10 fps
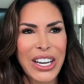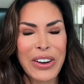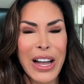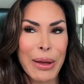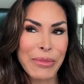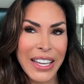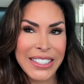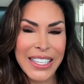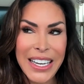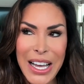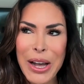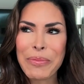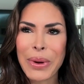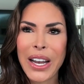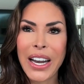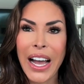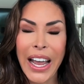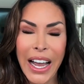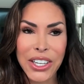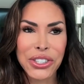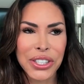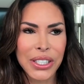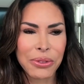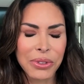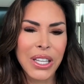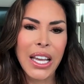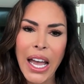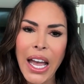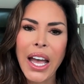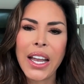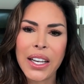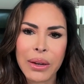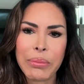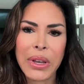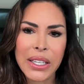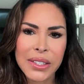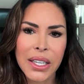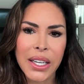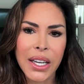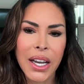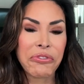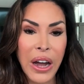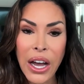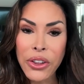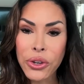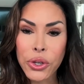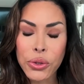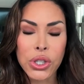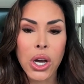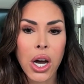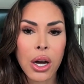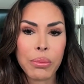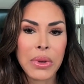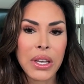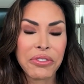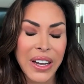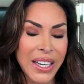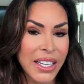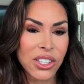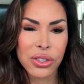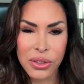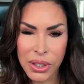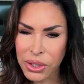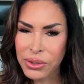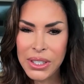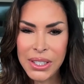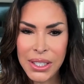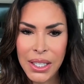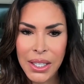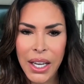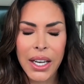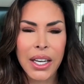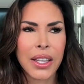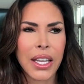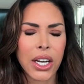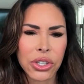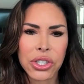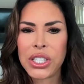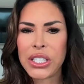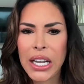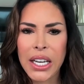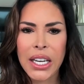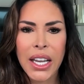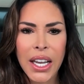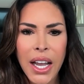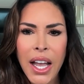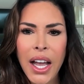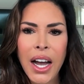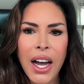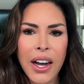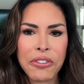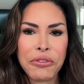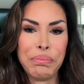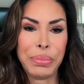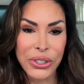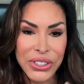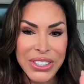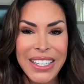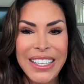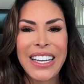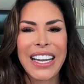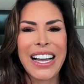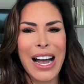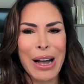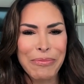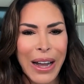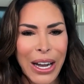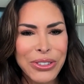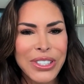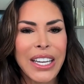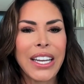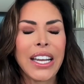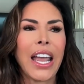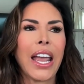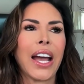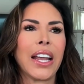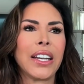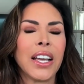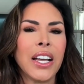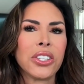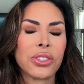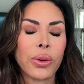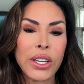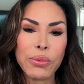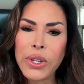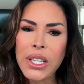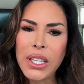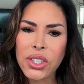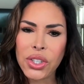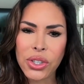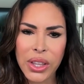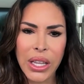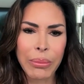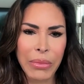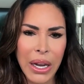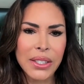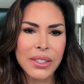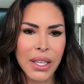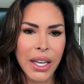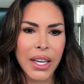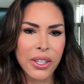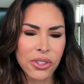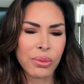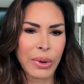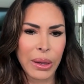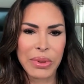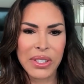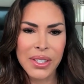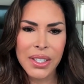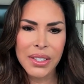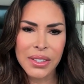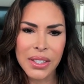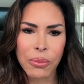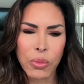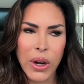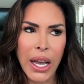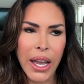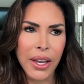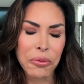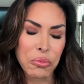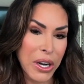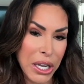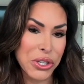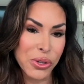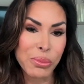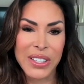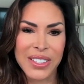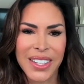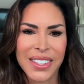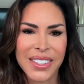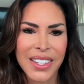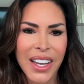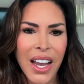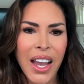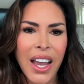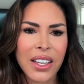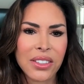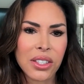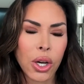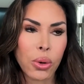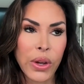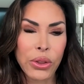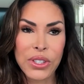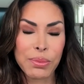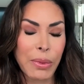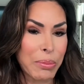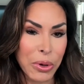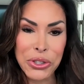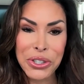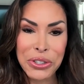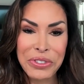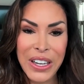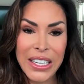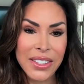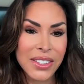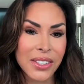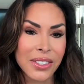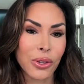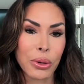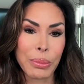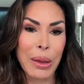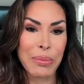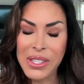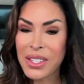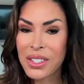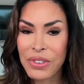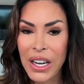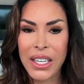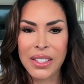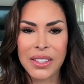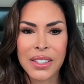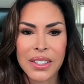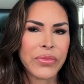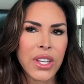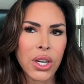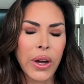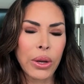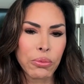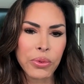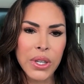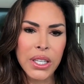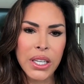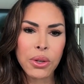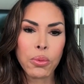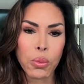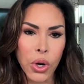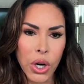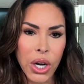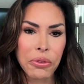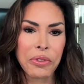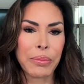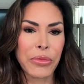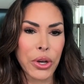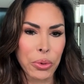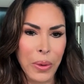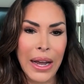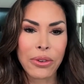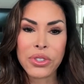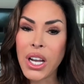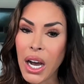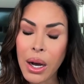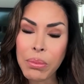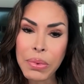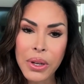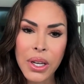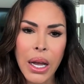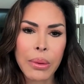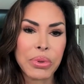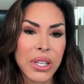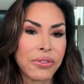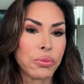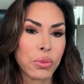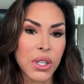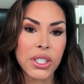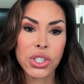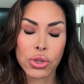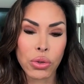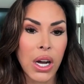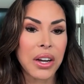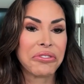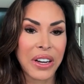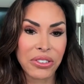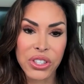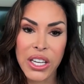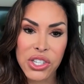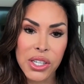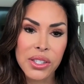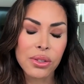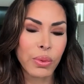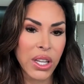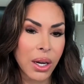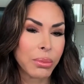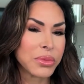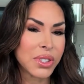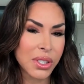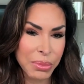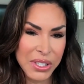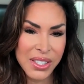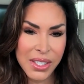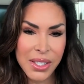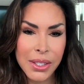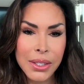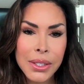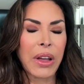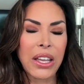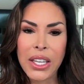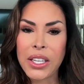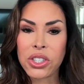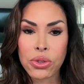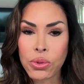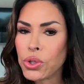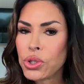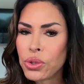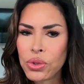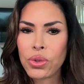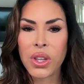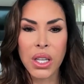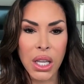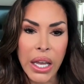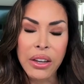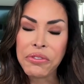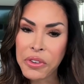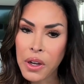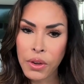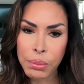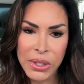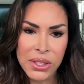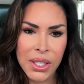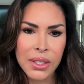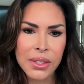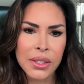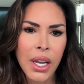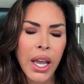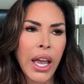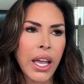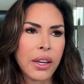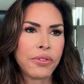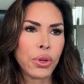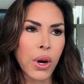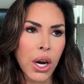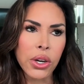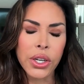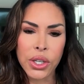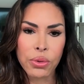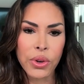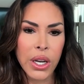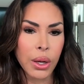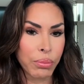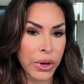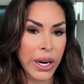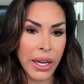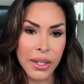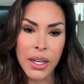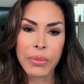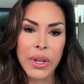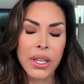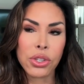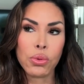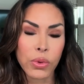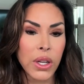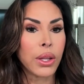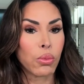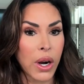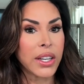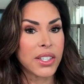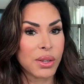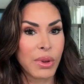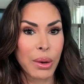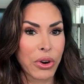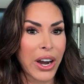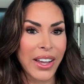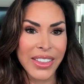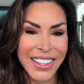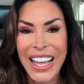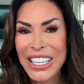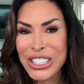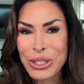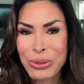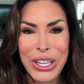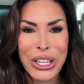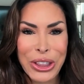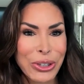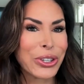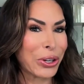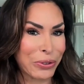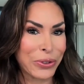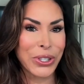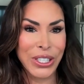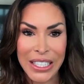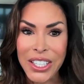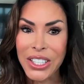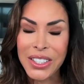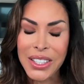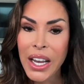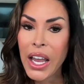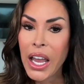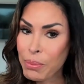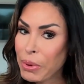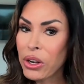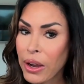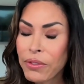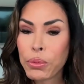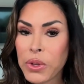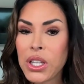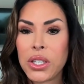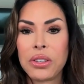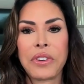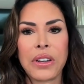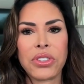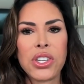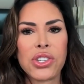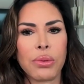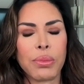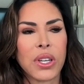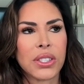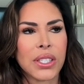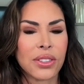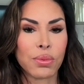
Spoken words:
I'm Latina, but I actually really had an amazing father who taught me financial literacy and the understanding of building and compounding. And so I really took that mindset into my business and when I do business. And so whether it's my personal finances or my business finances, I really work from the ground up. I believe in really strong foundations when it comes to businesses. I think it's crucial to the life of a business. And if you are going to create a brand and you really want it to be a brand that lasts 20, 30, or 40 years, it better have a really good foundation, because as